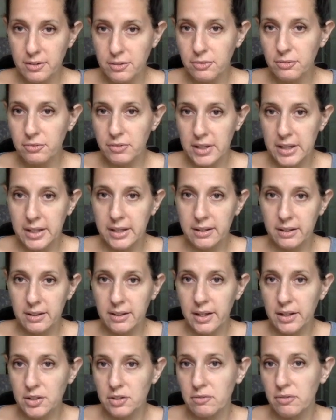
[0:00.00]
fit in
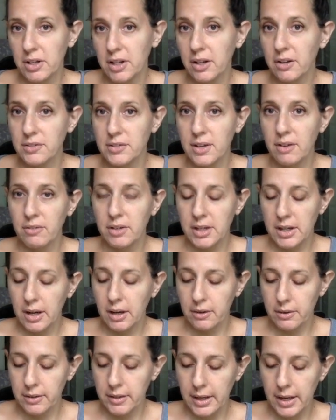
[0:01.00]
collection videos every
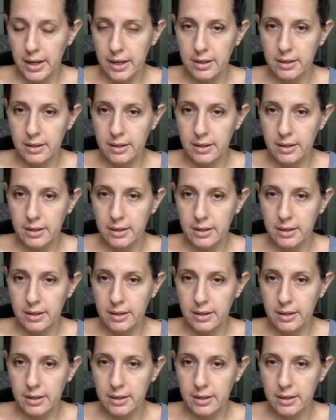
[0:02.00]
now and then,